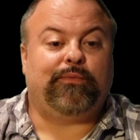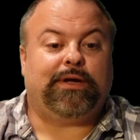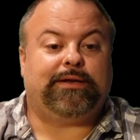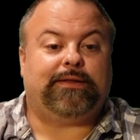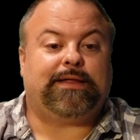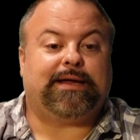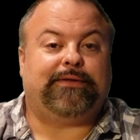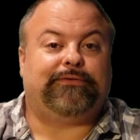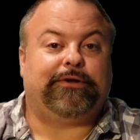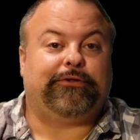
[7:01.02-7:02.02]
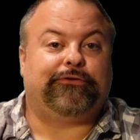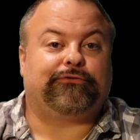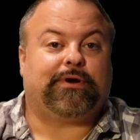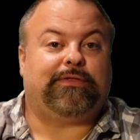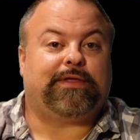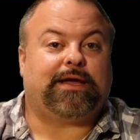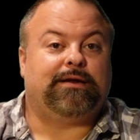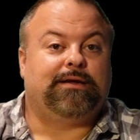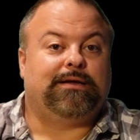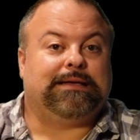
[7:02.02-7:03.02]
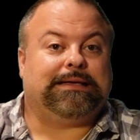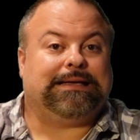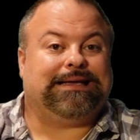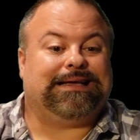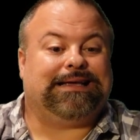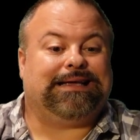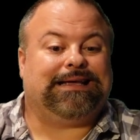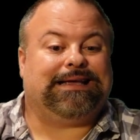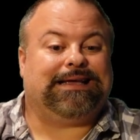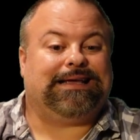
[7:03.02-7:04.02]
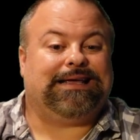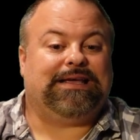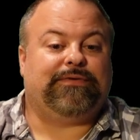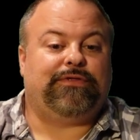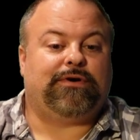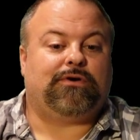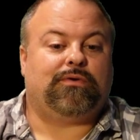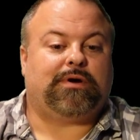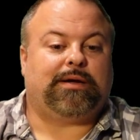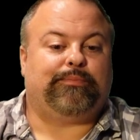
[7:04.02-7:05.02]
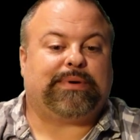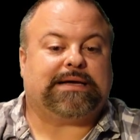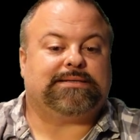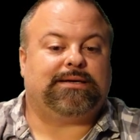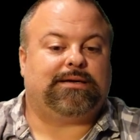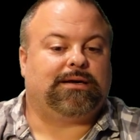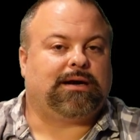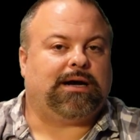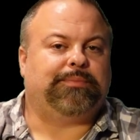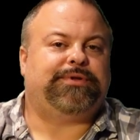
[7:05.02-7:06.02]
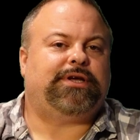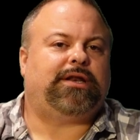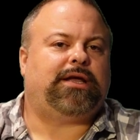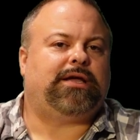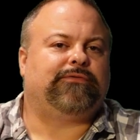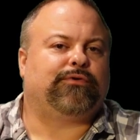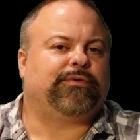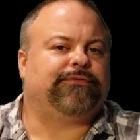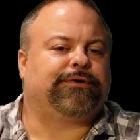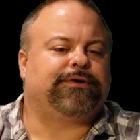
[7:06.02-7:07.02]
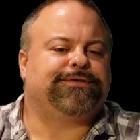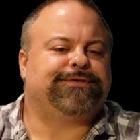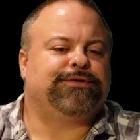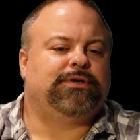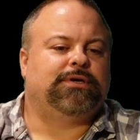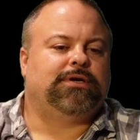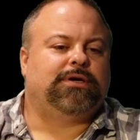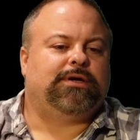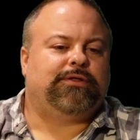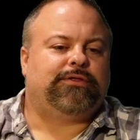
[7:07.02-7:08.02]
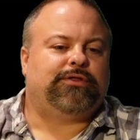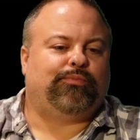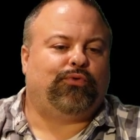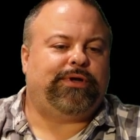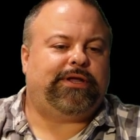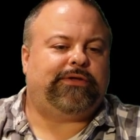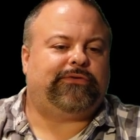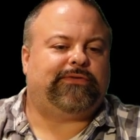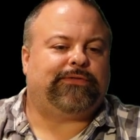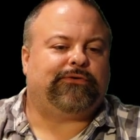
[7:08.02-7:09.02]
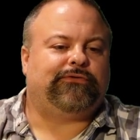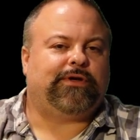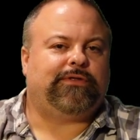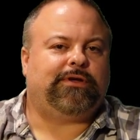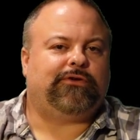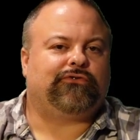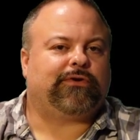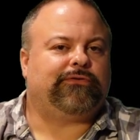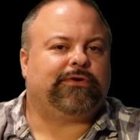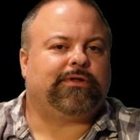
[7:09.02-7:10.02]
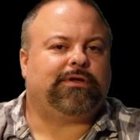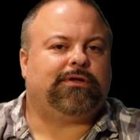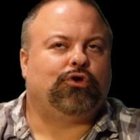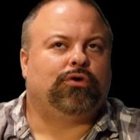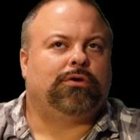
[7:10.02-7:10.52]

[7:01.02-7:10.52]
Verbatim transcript: why I did that is to illustrate that even though I'm passing in comp DNA for reverse, the point is, is that there's nothing intrinsically